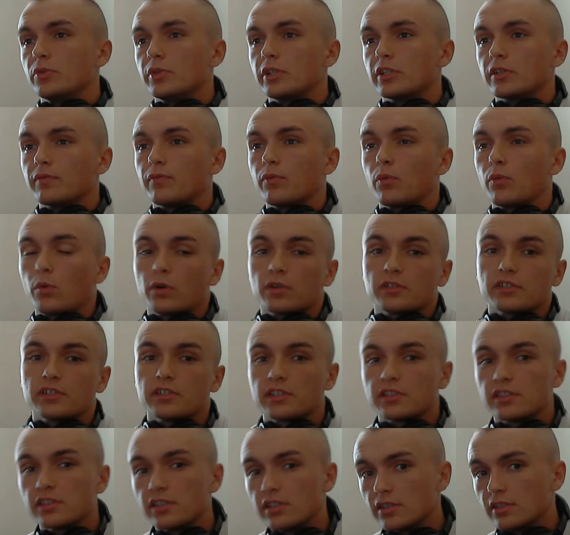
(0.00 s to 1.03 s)
either four or
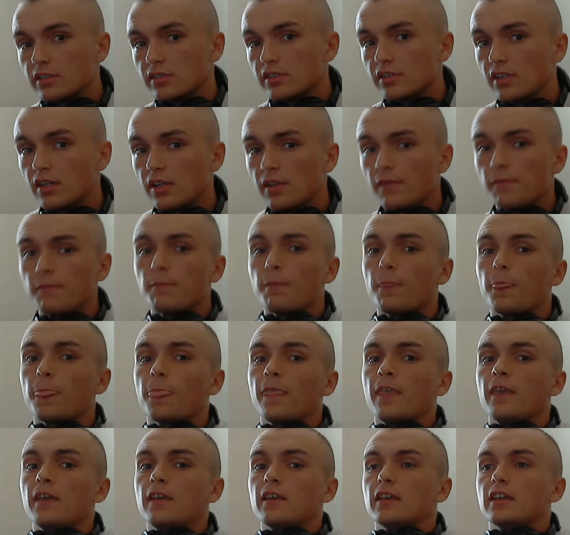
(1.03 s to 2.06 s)
six years
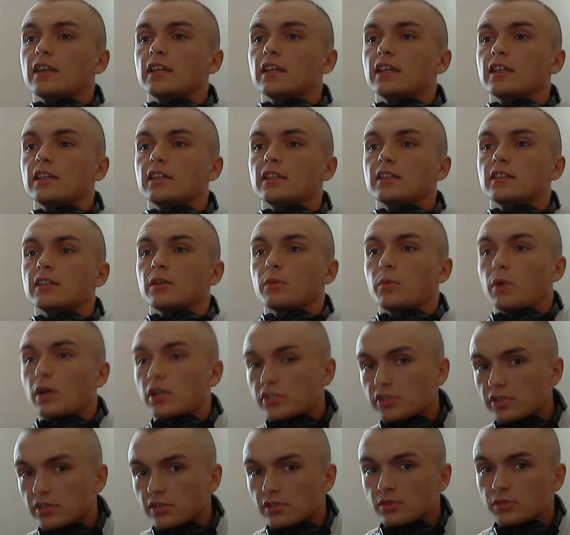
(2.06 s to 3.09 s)
and they
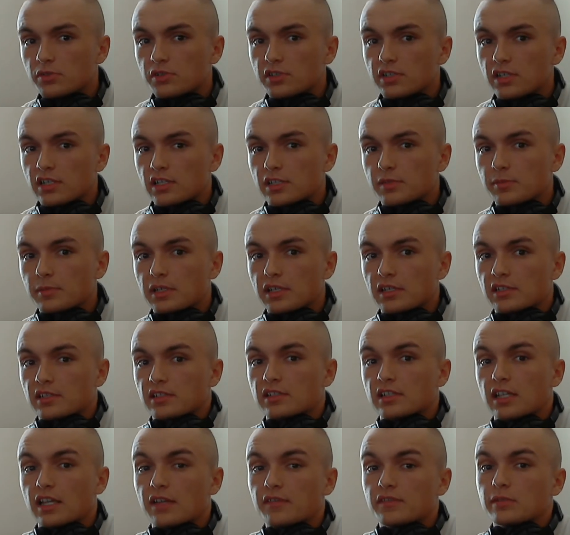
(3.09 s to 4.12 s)
want you to do six because it
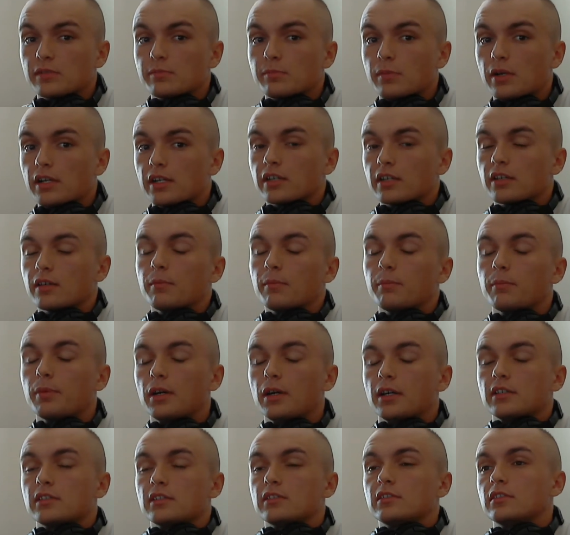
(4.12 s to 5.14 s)
saves them money.
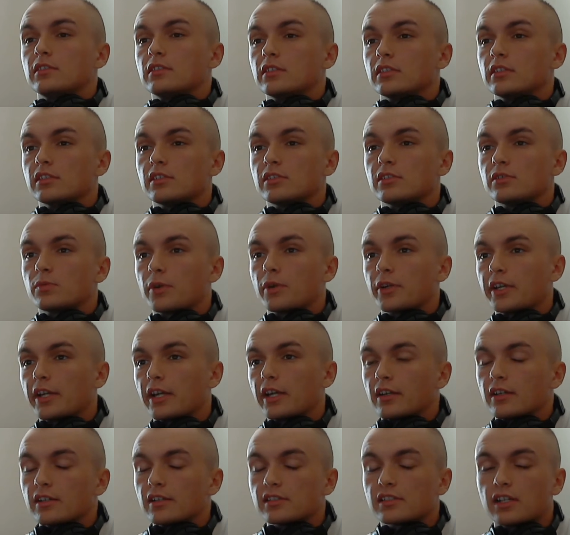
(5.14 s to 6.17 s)
But this is where you got
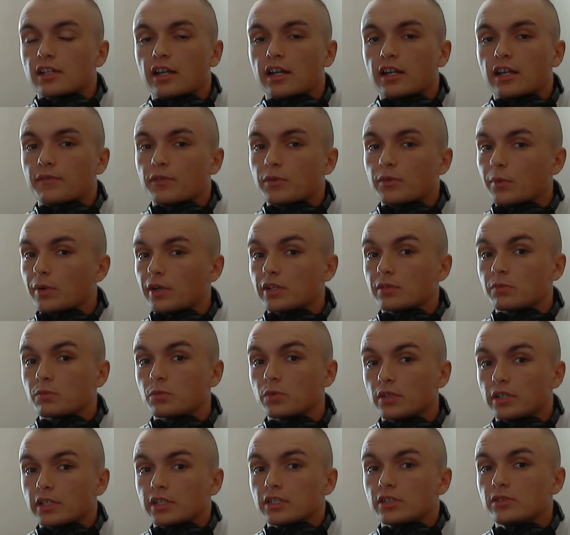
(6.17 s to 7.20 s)
to decide if you want to
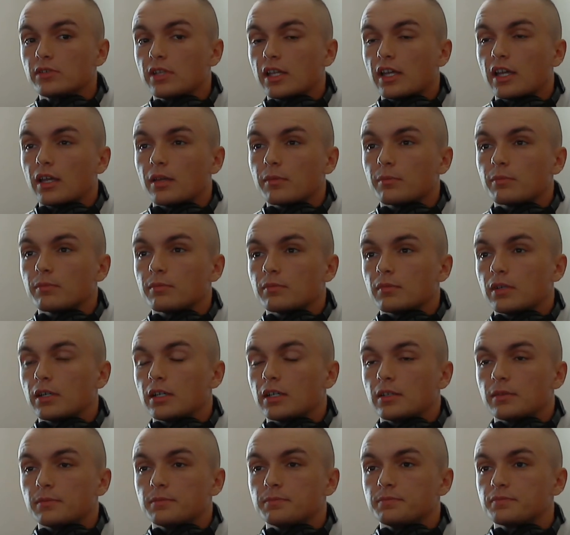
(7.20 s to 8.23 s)
really do that
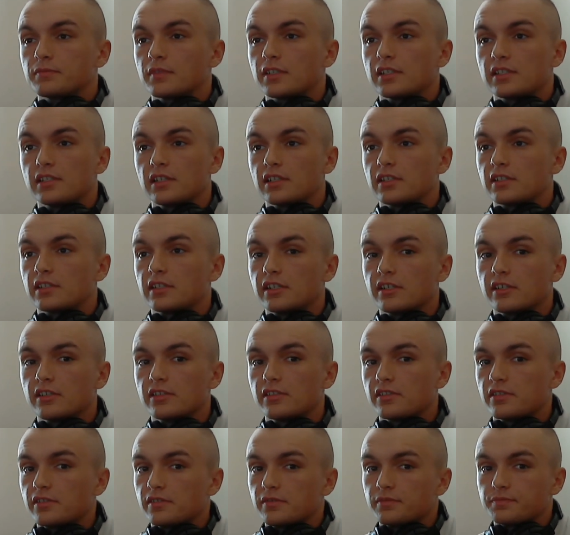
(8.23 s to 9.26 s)
um, six
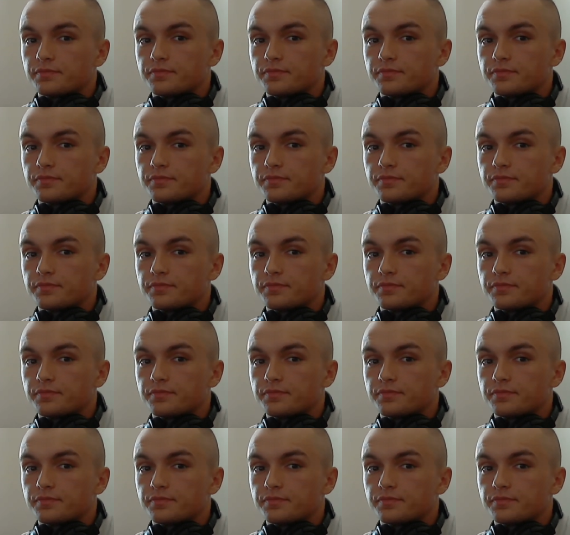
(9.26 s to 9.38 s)
years.